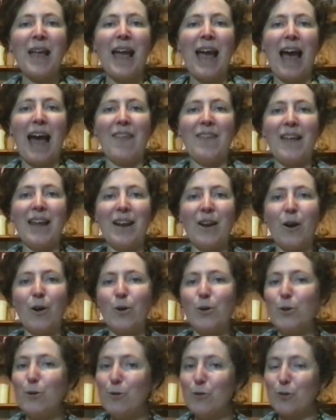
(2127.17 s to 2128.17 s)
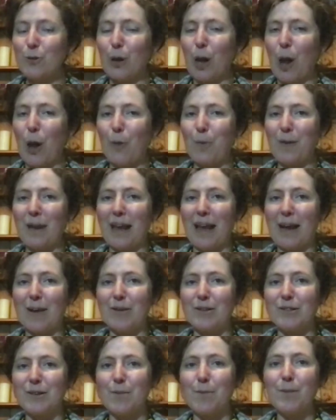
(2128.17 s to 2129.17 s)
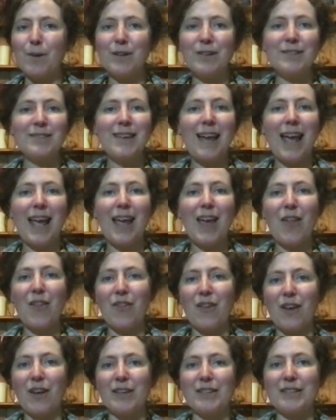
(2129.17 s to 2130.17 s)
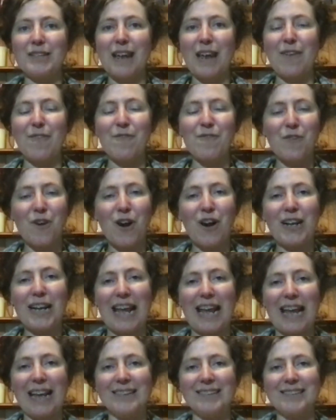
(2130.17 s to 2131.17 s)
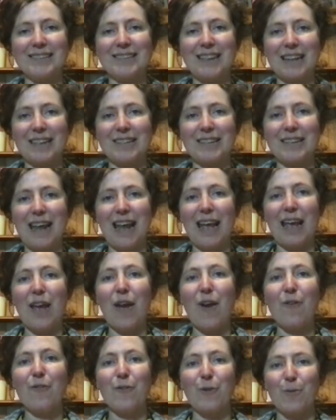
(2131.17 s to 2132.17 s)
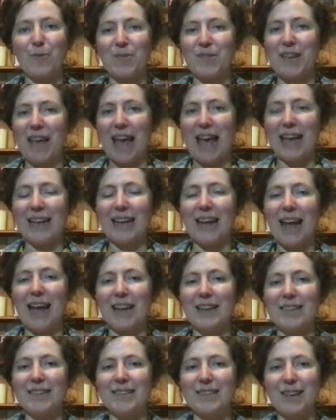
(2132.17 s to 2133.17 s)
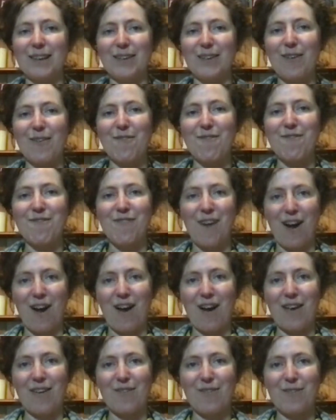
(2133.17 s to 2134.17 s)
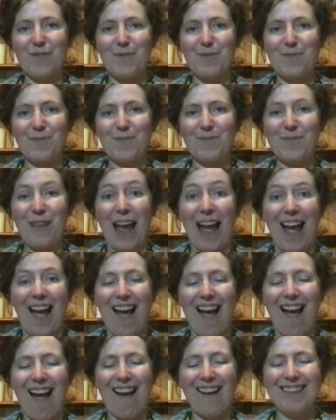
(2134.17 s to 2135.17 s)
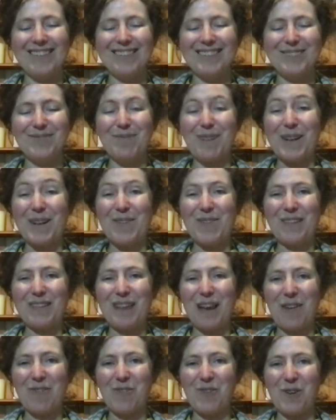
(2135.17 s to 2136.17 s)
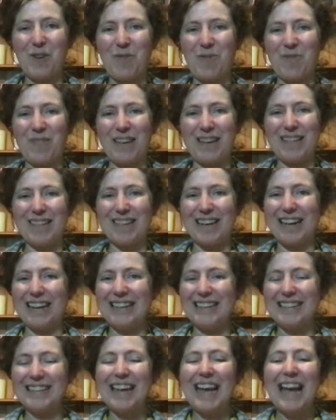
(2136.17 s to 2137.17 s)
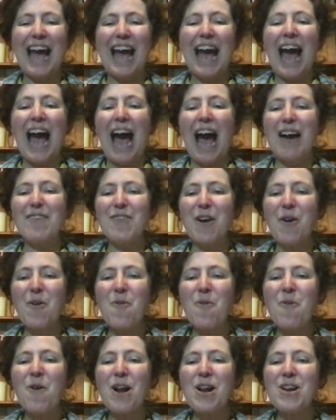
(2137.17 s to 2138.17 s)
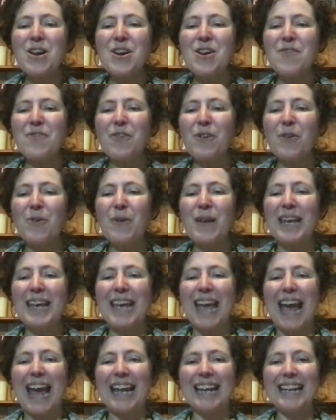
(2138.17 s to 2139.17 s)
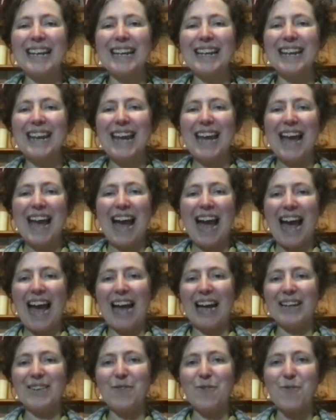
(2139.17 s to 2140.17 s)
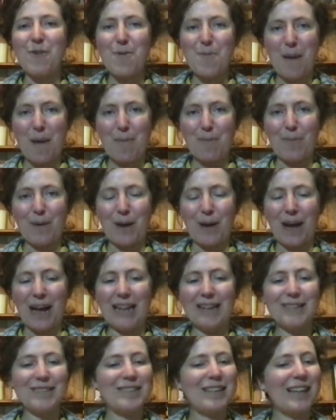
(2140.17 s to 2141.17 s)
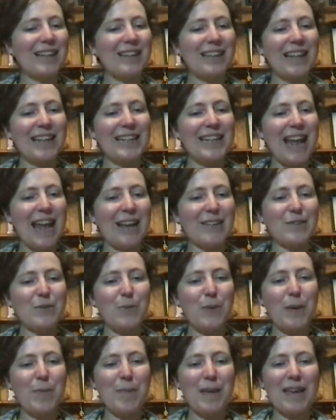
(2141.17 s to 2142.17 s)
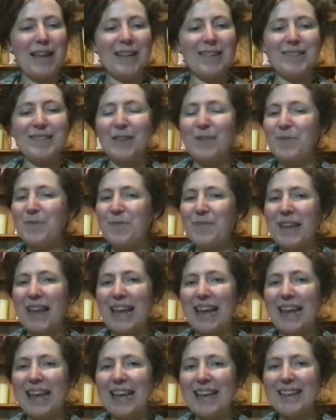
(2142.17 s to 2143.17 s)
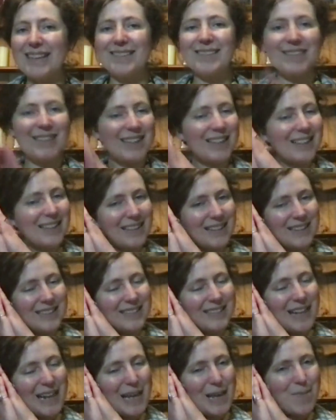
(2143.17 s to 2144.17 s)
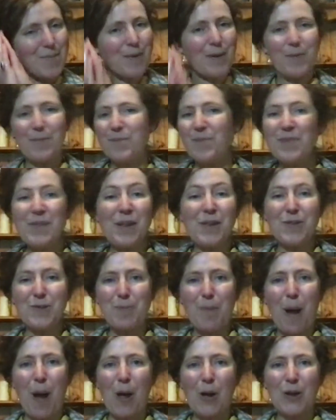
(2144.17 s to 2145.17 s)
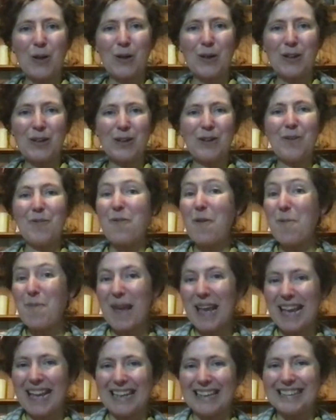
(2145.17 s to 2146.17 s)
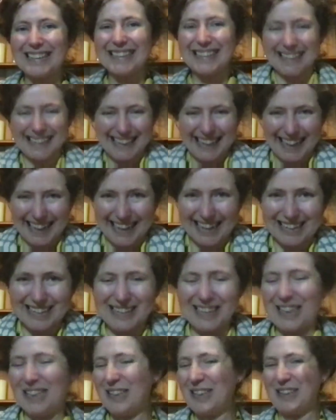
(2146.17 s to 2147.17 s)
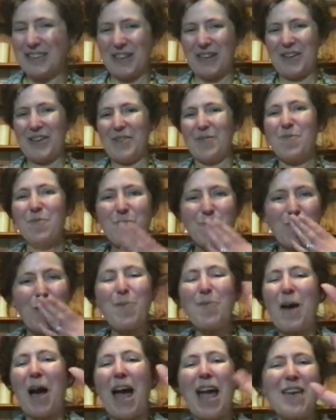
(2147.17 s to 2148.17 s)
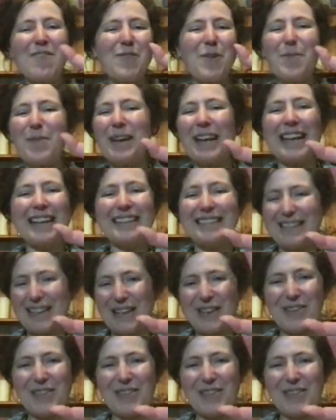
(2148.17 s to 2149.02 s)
And then our usual opening hours are Monday, Thursday, Friday and Saturday from 10 until 5. It's been lovely to have your company tonight. Have a wonderful weekend, and remember, until next we meet, eat, sleep, sparkle, repeat. And I'll see you soon. Bye everybody, see you